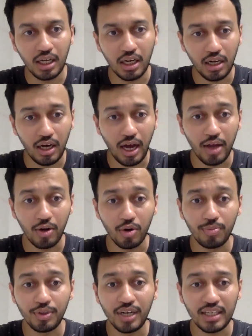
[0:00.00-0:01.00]
I
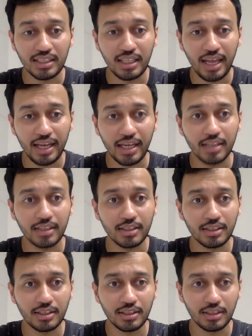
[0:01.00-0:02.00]
hope you guys are liking
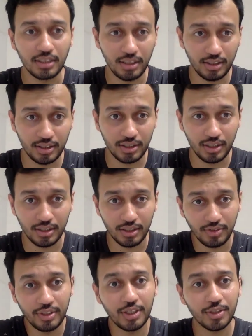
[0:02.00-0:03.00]
this
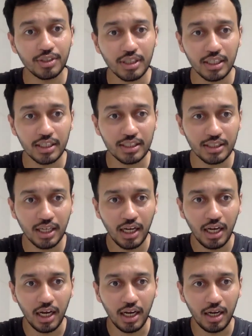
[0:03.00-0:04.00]
video series.
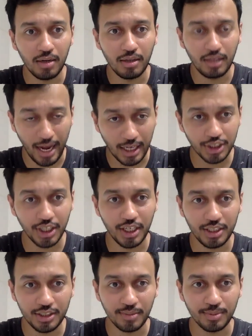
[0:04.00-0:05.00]
Like, share,
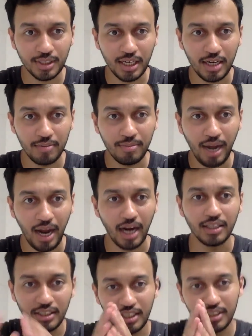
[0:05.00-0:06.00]
and subscribe,
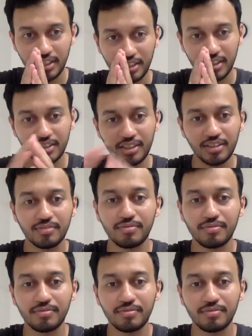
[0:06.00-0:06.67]
and Jai Shri Krishna.